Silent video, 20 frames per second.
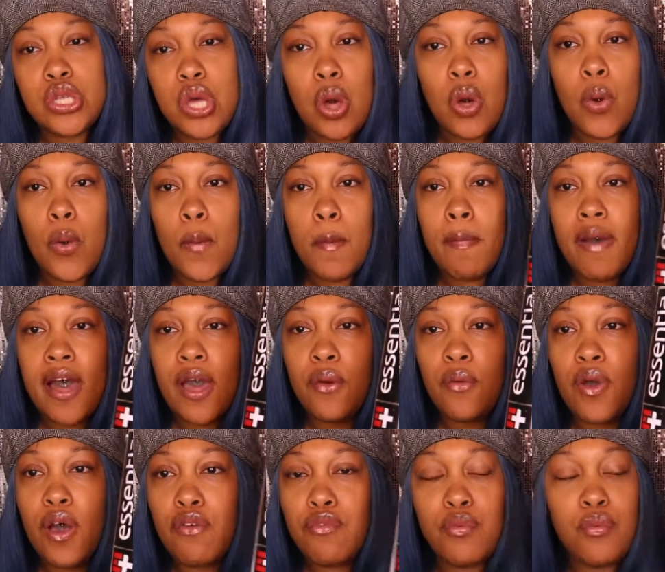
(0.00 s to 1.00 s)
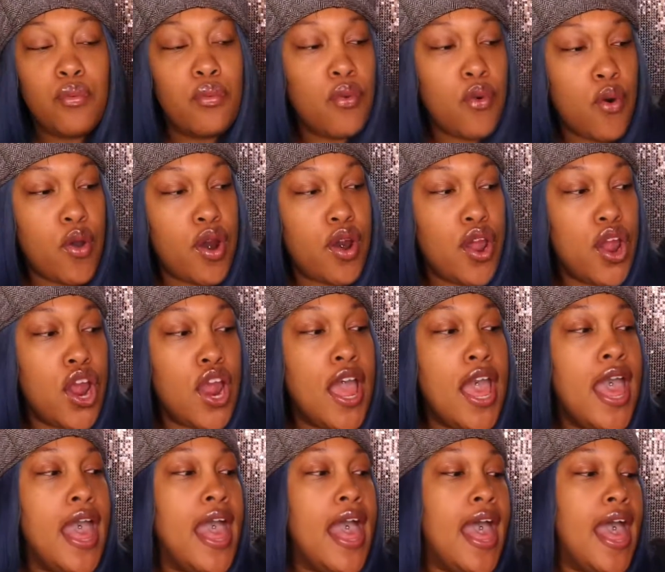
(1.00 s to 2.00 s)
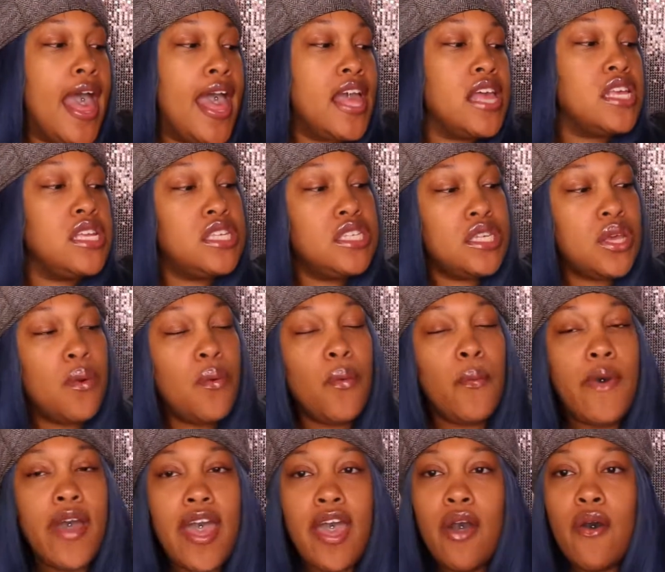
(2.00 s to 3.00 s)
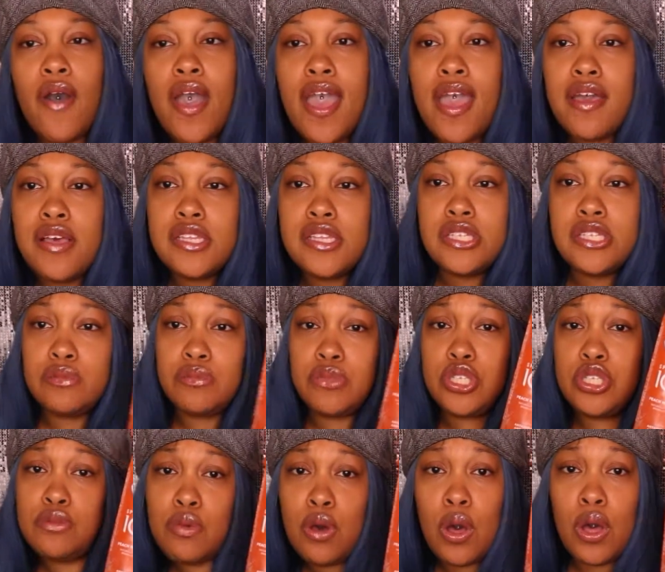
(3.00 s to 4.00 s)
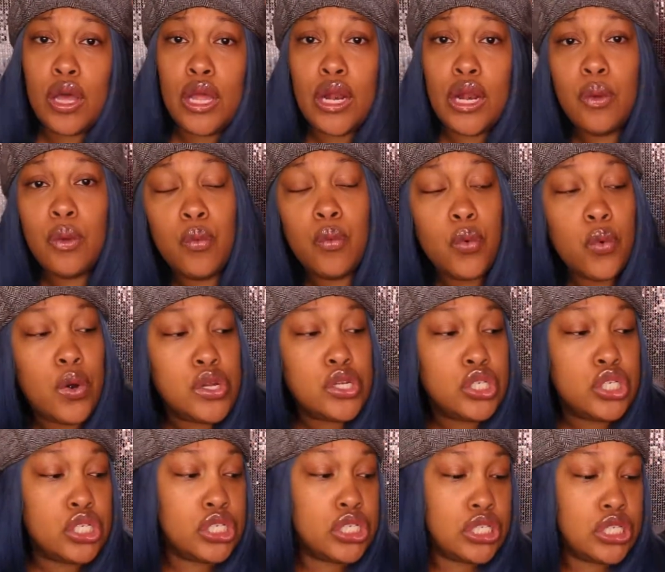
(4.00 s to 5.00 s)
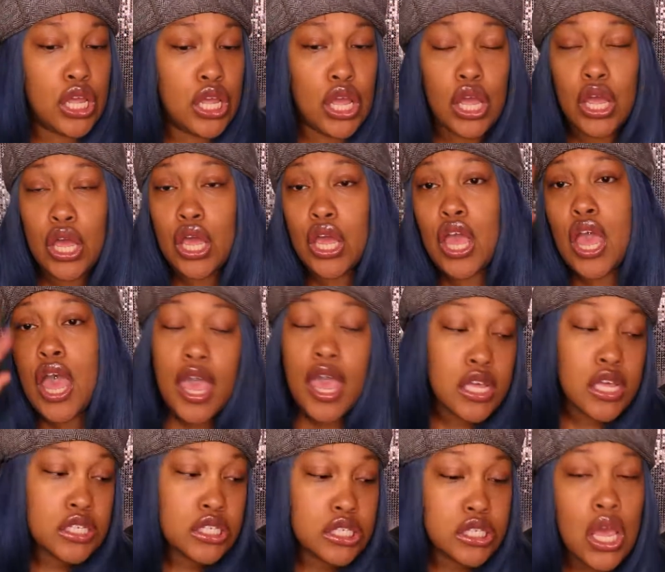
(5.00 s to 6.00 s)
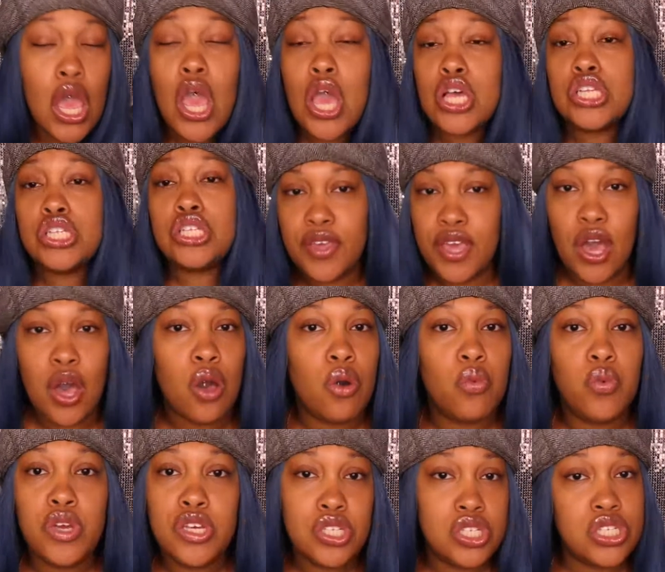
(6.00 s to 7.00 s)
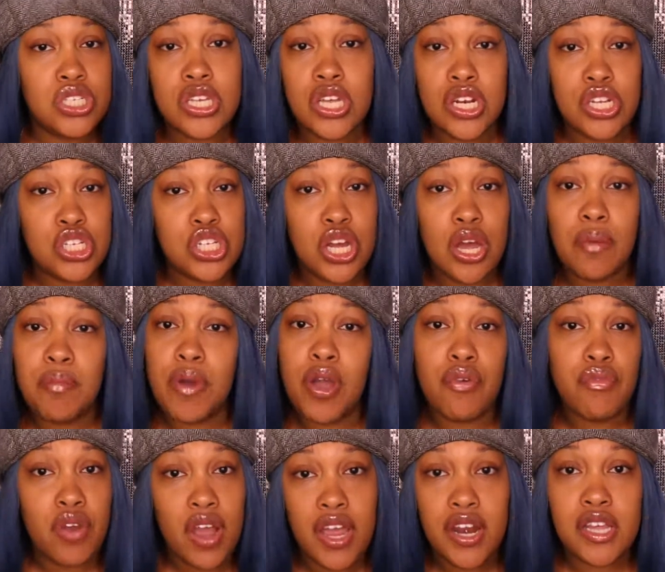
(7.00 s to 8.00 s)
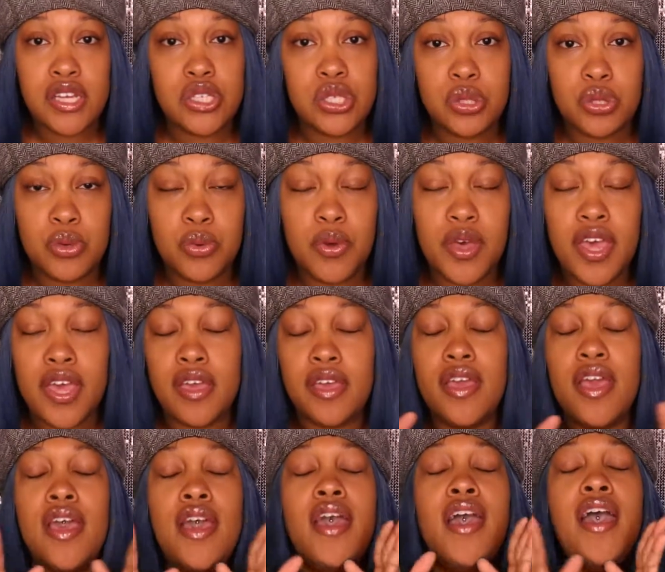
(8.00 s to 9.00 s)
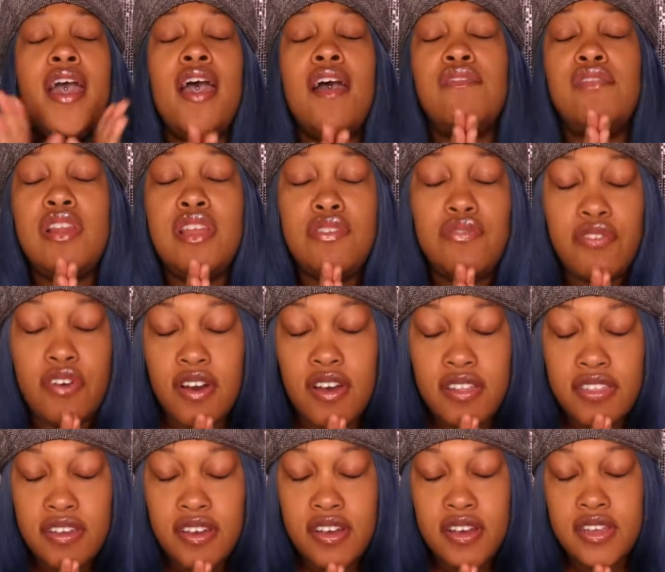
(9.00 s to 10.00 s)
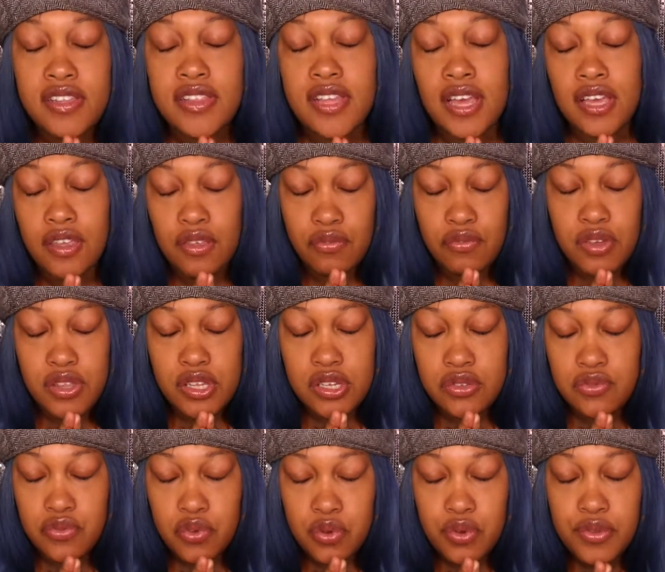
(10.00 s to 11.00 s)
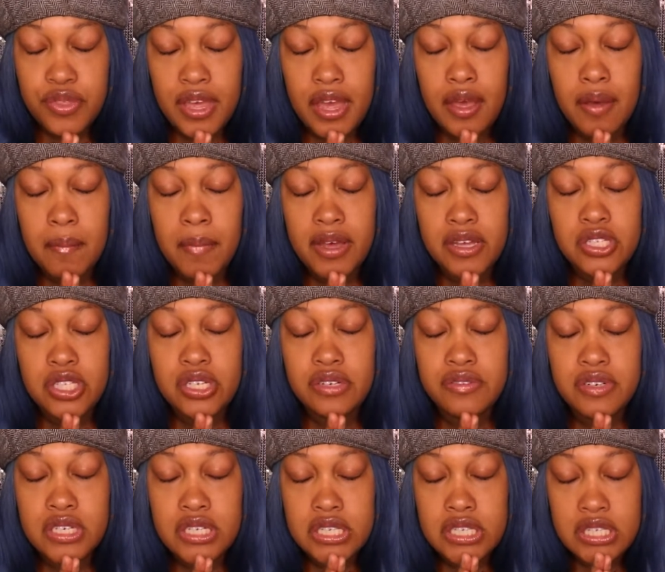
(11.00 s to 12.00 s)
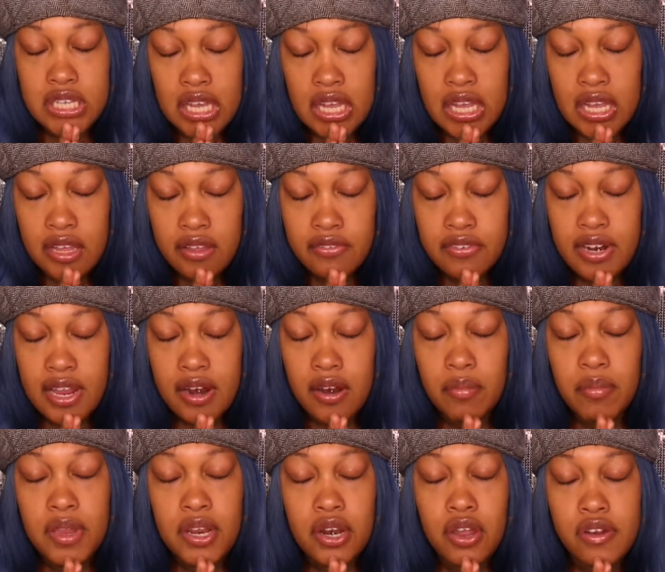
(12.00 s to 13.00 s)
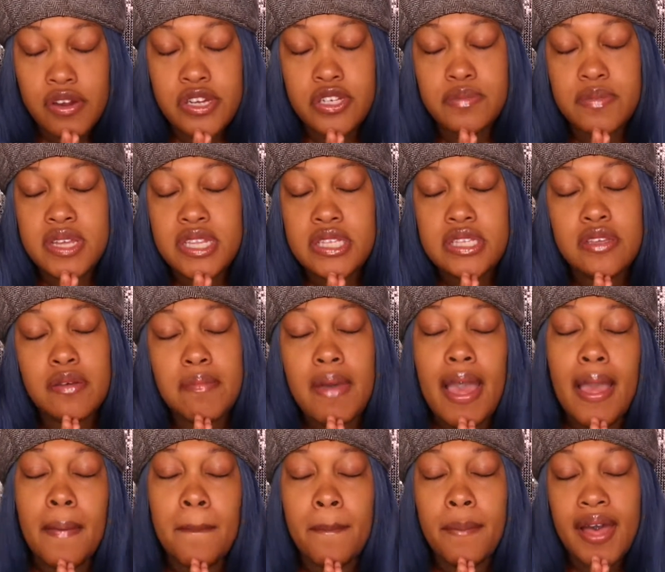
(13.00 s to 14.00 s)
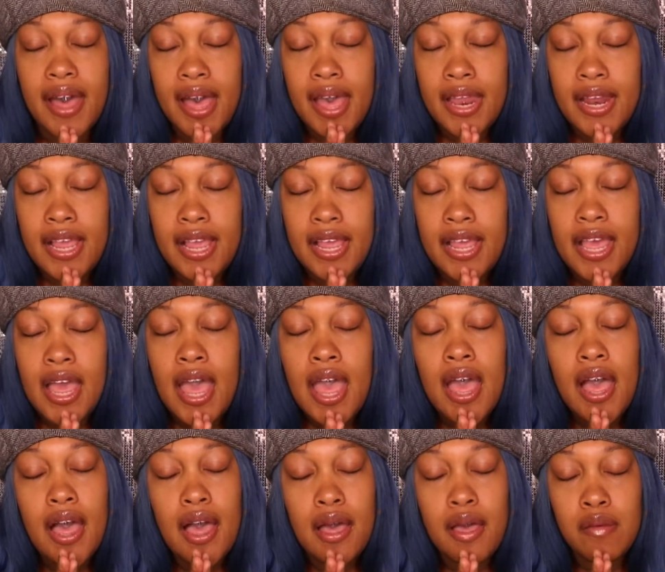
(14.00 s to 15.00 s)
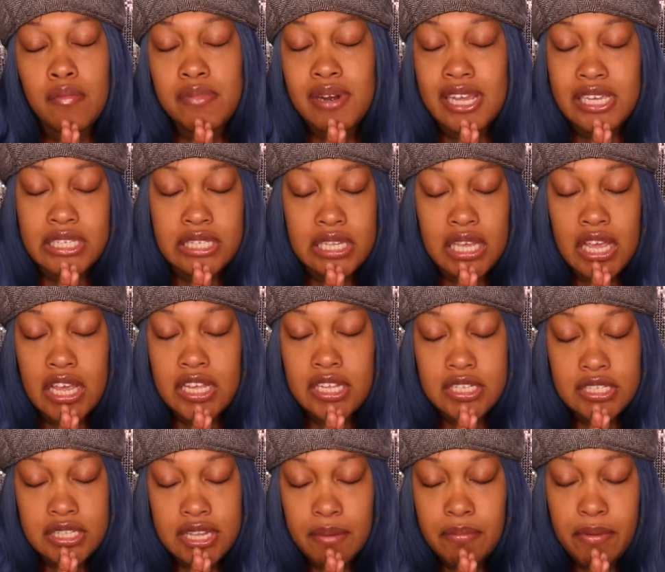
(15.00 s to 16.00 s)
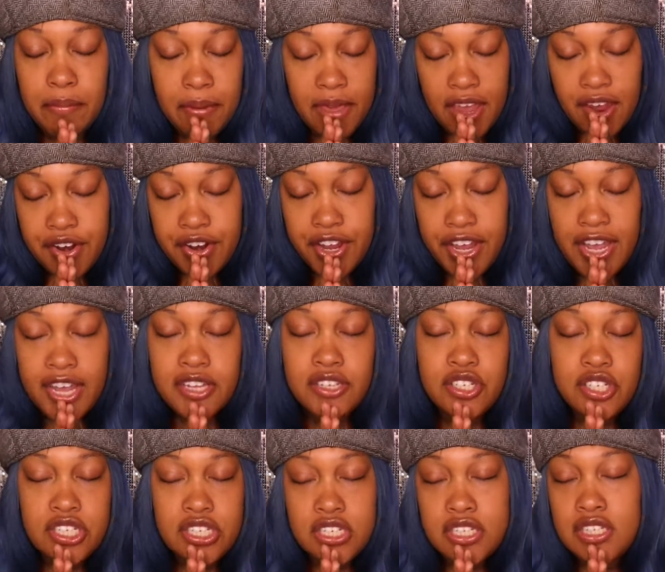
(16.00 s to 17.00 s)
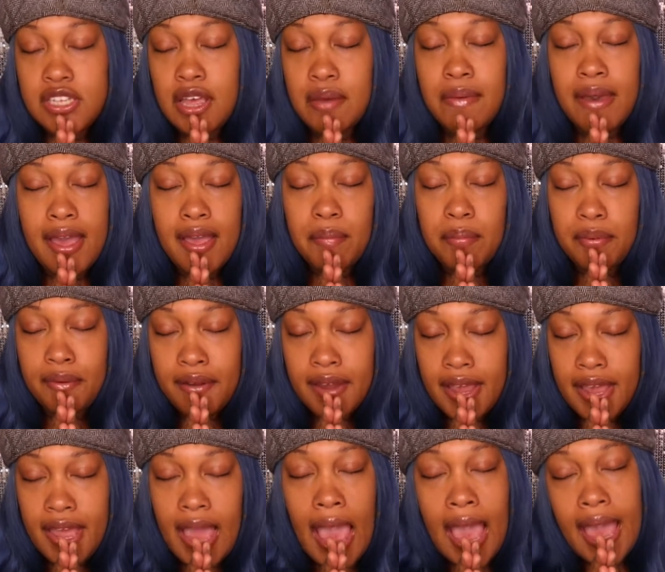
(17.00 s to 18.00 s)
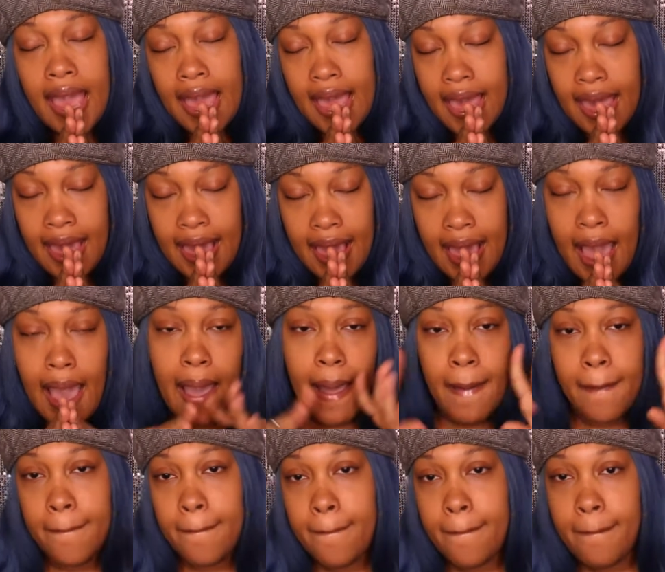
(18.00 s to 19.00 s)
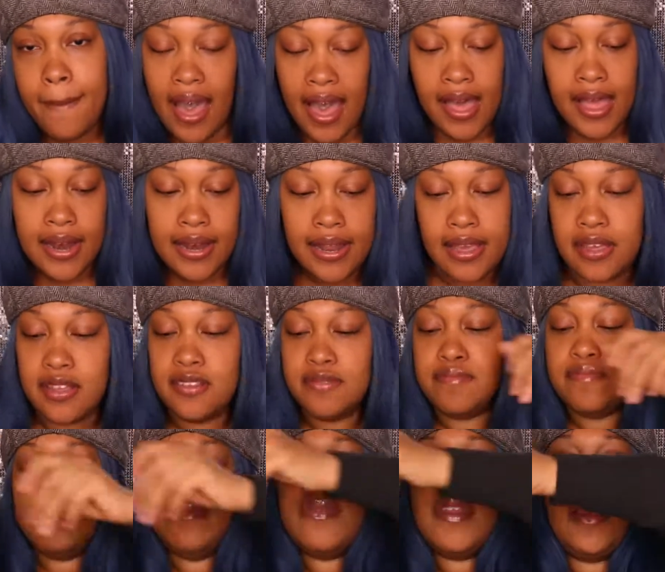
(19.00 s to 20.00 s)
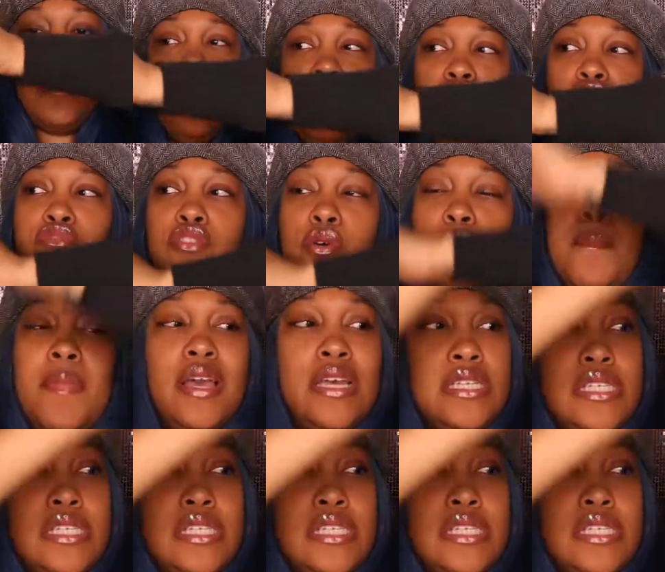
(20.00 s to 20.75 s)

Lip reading: cold bottle of water, as well as some sparkling water just in case. So y'all, we just gonna jump right into it. Heavenly Father, thank you for this food that I'm about to receive. Let it be nourishment to my body. Bless the hands that prepared it. In Jesus' name I pray. Amen. Roll my